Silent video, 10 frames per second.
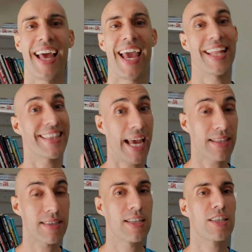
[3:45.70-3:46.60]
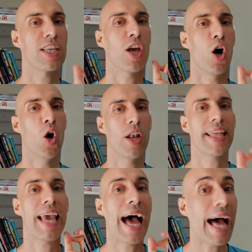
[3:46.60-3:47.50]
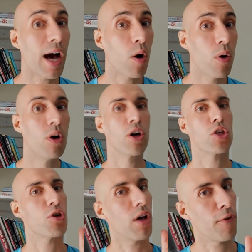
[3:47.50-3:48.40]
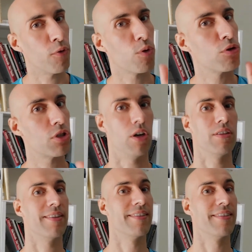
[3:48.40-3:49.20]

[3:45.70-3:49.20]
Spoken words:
And that's the only how you gotta focus on.